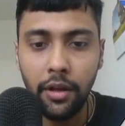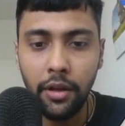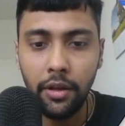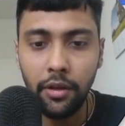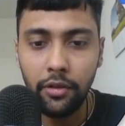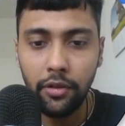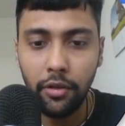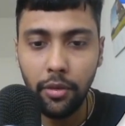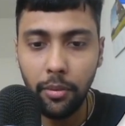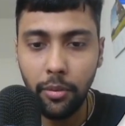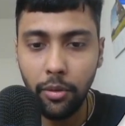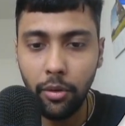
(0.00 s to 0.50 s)

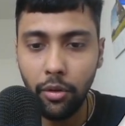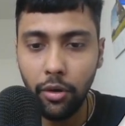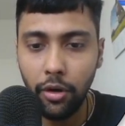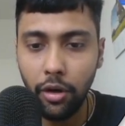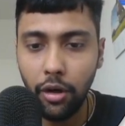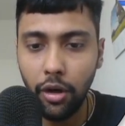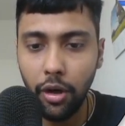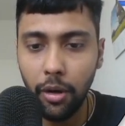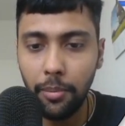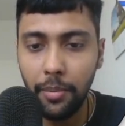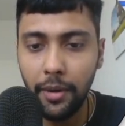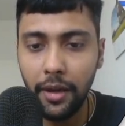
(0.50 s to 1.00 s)
So I'm going to
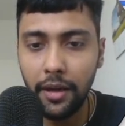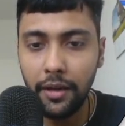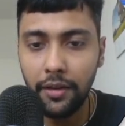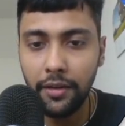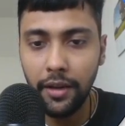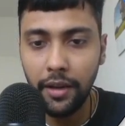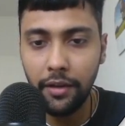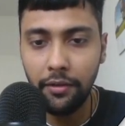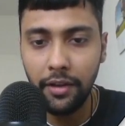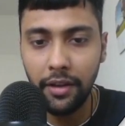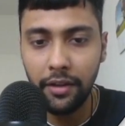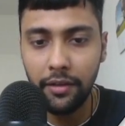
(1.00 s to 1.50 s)
copy and
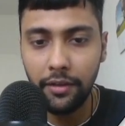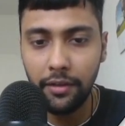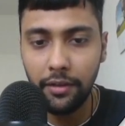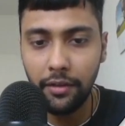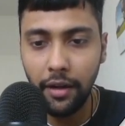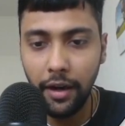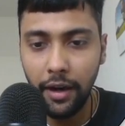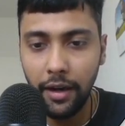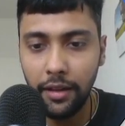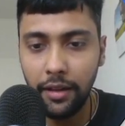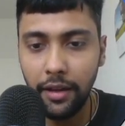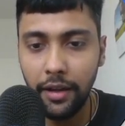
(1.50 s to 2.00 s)
save this.
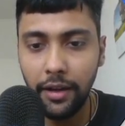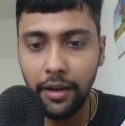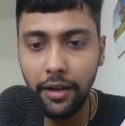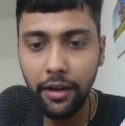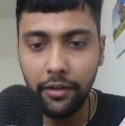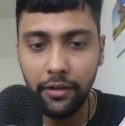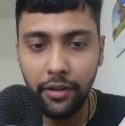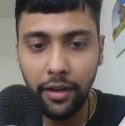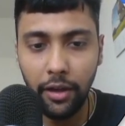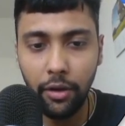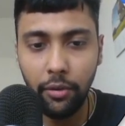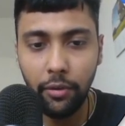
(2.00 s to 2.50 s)
Another
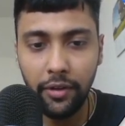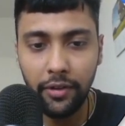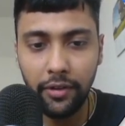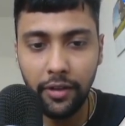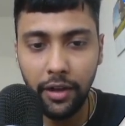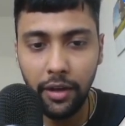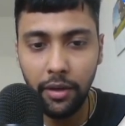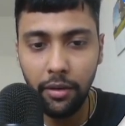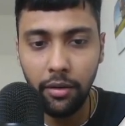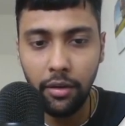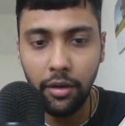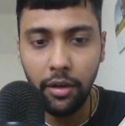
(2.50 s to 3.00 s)
interesting
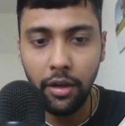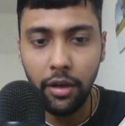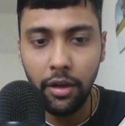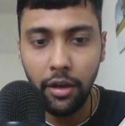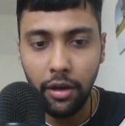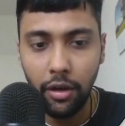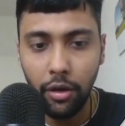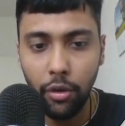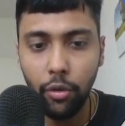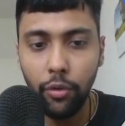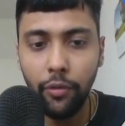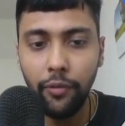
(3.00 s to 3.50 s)
question.
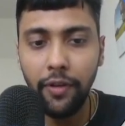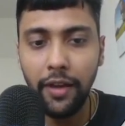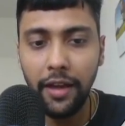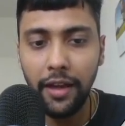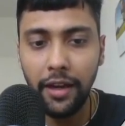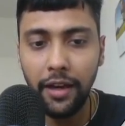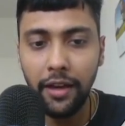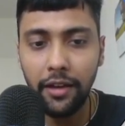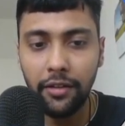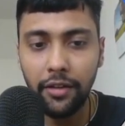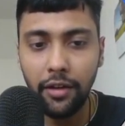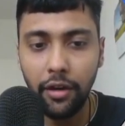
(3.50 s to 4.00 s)
Good
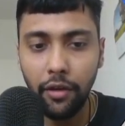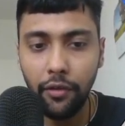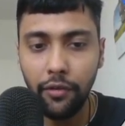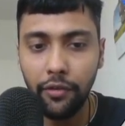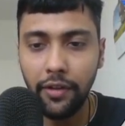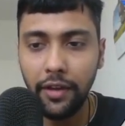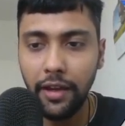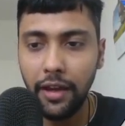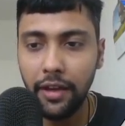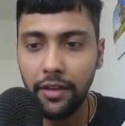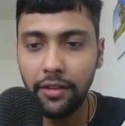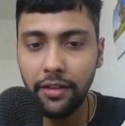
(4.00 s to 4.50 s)
variation of
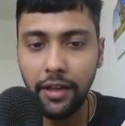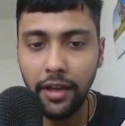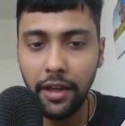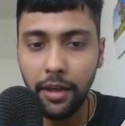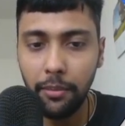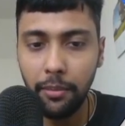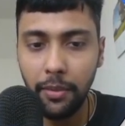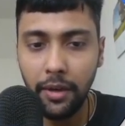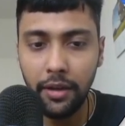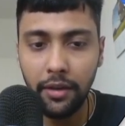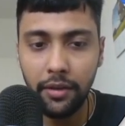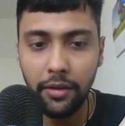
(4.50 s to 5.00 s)
case
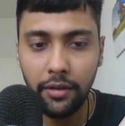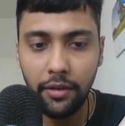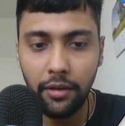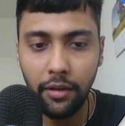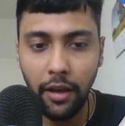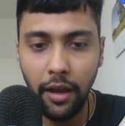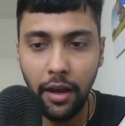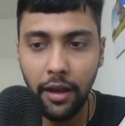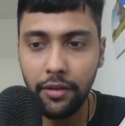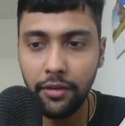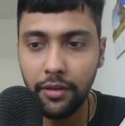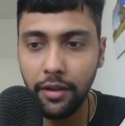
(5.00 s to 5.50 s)
statements
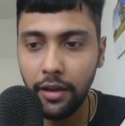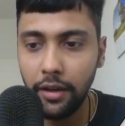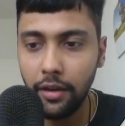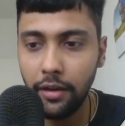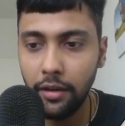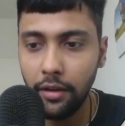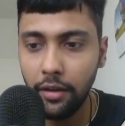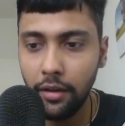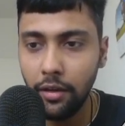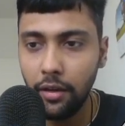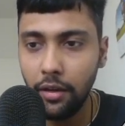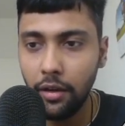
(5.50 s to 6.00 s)
asked
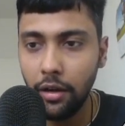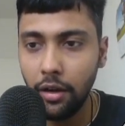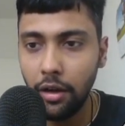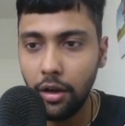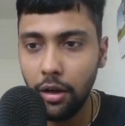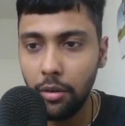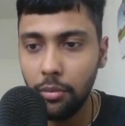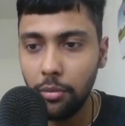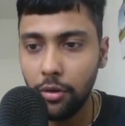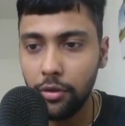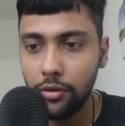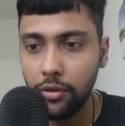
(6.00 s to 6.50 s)
in
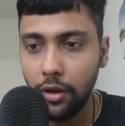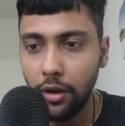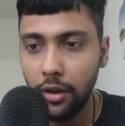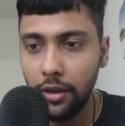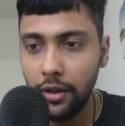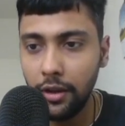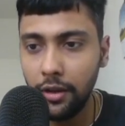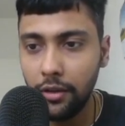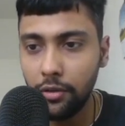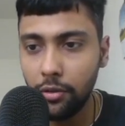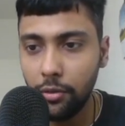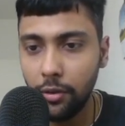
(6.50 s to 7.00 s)
almost all
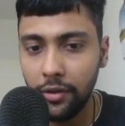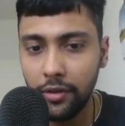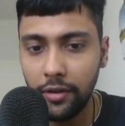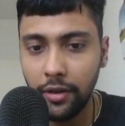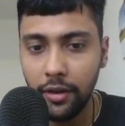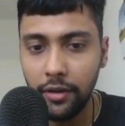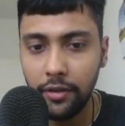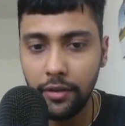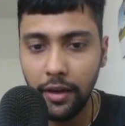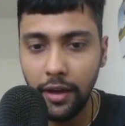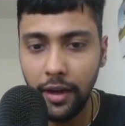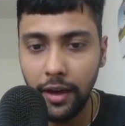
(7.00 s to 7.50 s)
these
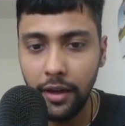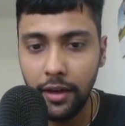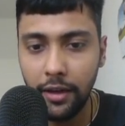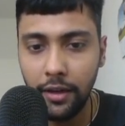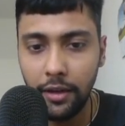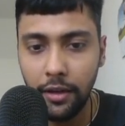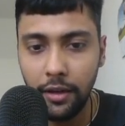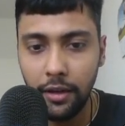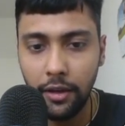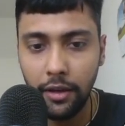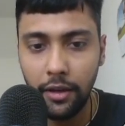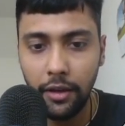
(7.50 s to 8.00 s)
questions, right?
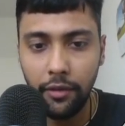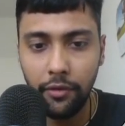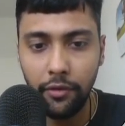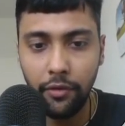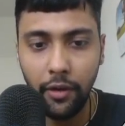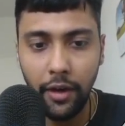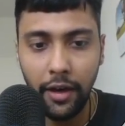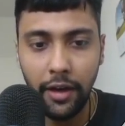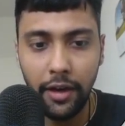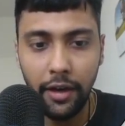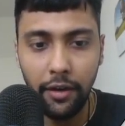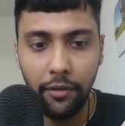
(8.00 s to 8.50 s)

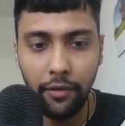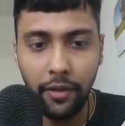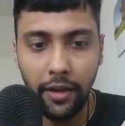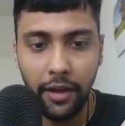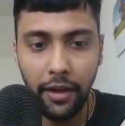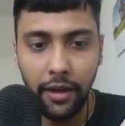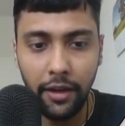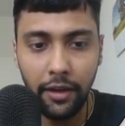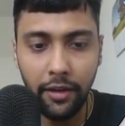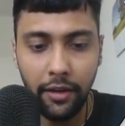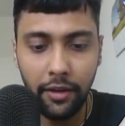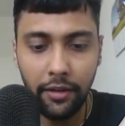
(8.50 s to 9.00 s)
Find it very
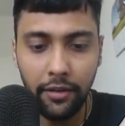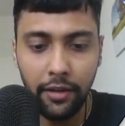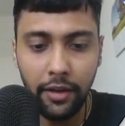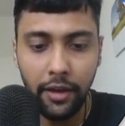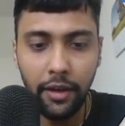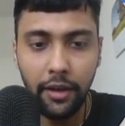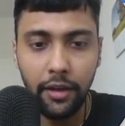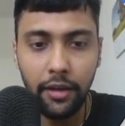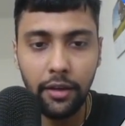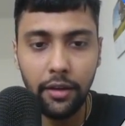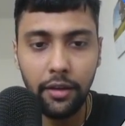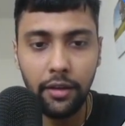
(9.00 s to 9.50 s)

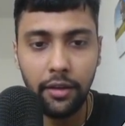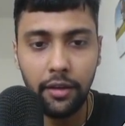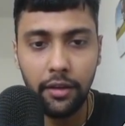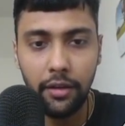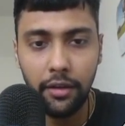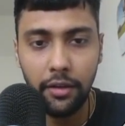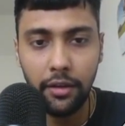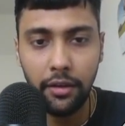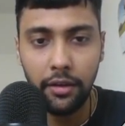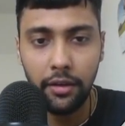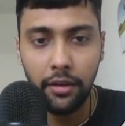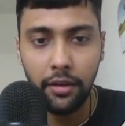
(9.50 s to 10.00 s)
interesting.
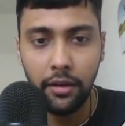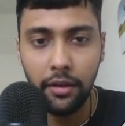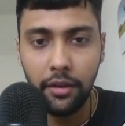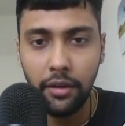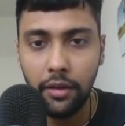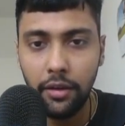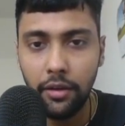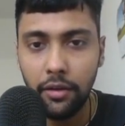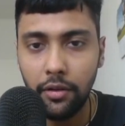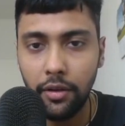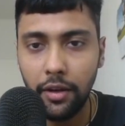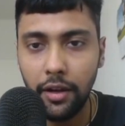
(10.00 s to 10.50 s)

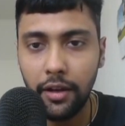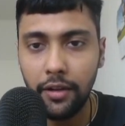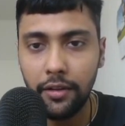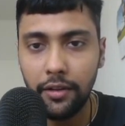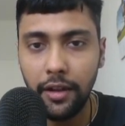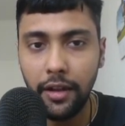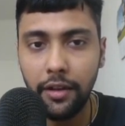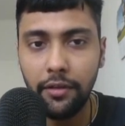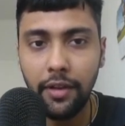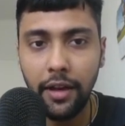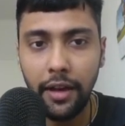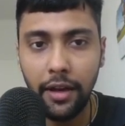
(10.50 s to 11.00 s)
So I'll
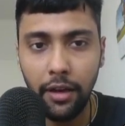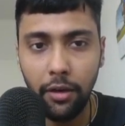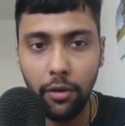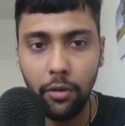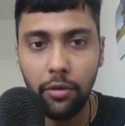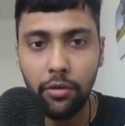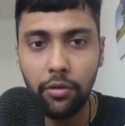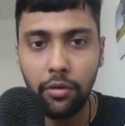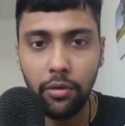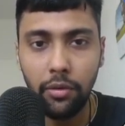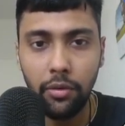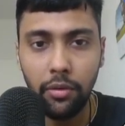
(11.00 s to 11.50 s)
save that
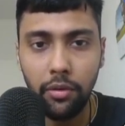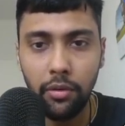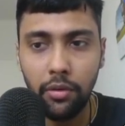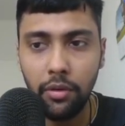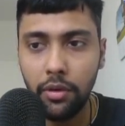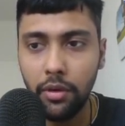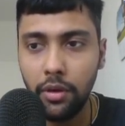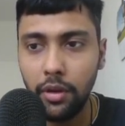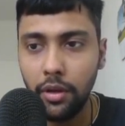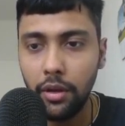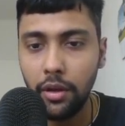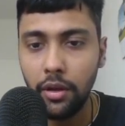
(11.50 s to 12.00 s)
also.
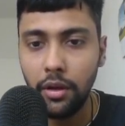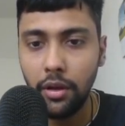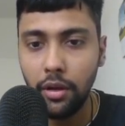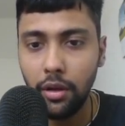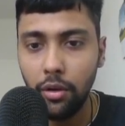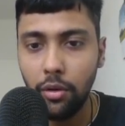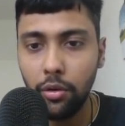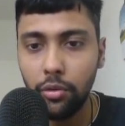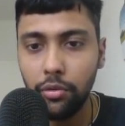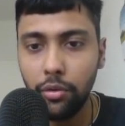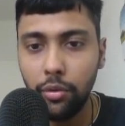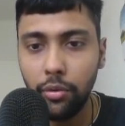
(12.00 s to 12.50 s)

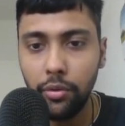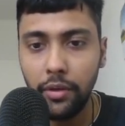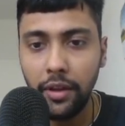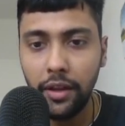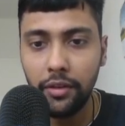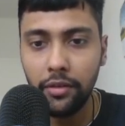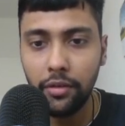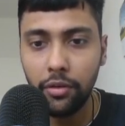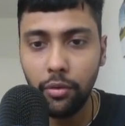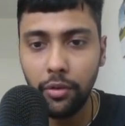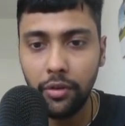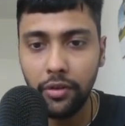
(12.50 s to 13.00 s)
Go through
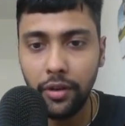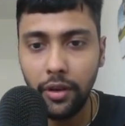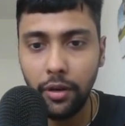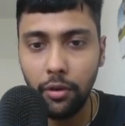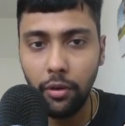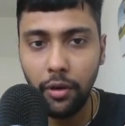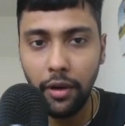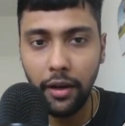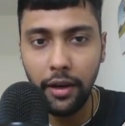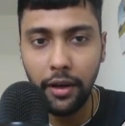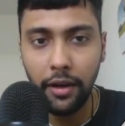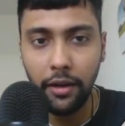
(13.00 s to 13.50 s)
this question
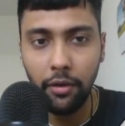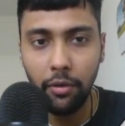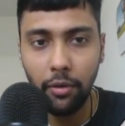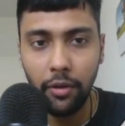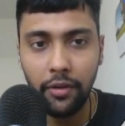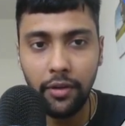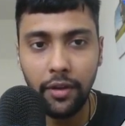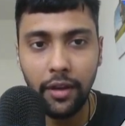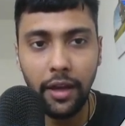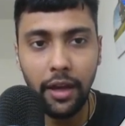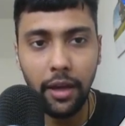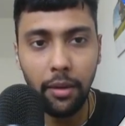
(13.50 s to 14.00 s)

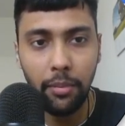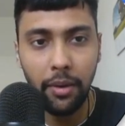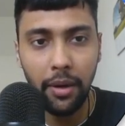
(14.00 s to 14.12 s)
once again.